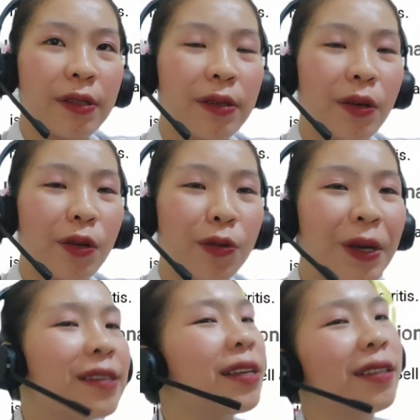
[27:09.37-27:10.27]
So
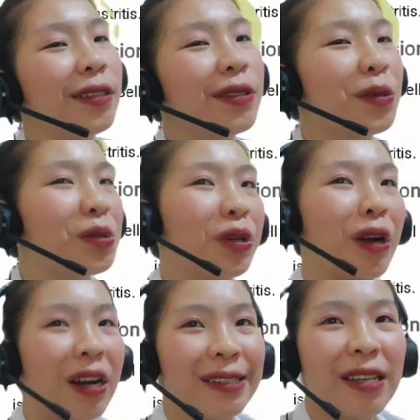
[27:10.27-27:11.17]
basically those
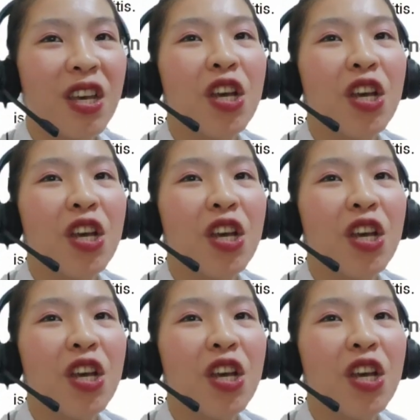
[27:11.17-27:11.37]
are us,